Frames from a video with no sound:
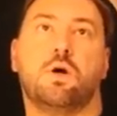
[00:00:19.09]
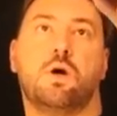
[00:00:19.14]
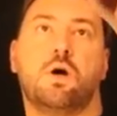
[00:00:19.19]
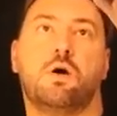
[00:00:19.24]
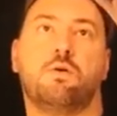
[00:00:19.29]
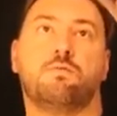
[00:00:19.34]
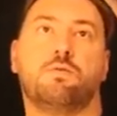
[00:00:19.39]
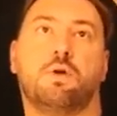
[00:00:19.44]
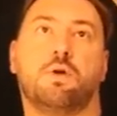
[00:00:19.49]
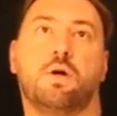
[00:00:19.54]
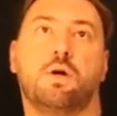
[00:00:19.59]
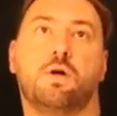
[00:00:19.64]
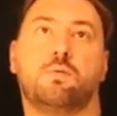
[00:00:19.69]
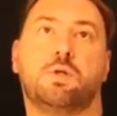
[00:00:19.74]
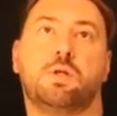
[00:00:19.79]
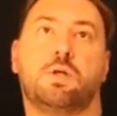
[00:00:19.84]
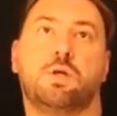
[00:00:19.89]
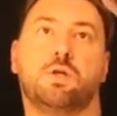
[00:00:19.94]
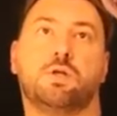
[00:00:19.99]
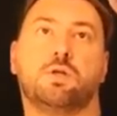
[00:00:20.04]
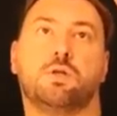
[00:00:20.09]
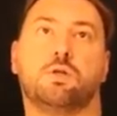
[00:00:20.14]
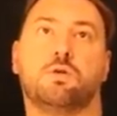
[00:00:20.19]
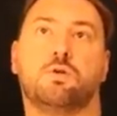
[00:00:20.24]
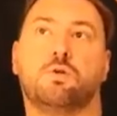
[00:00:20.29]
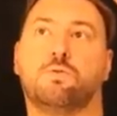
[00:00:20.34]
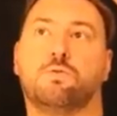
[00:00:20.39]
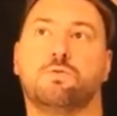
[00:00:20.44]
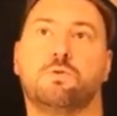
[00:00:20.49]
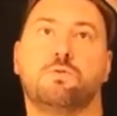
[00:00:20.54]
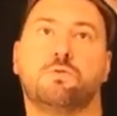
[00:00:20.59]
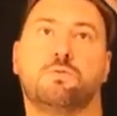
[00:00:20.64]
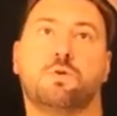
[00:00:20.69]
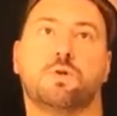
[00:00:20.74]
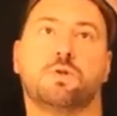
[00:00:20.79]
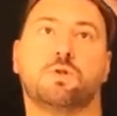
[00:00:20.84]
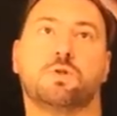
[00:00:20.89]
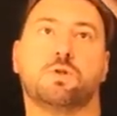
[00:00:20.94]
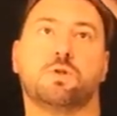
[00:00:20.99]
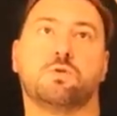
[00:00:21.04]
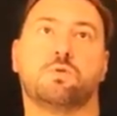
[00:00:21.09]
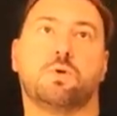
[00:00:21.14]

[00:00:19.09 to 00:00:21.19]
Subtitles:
have the combination of two functions.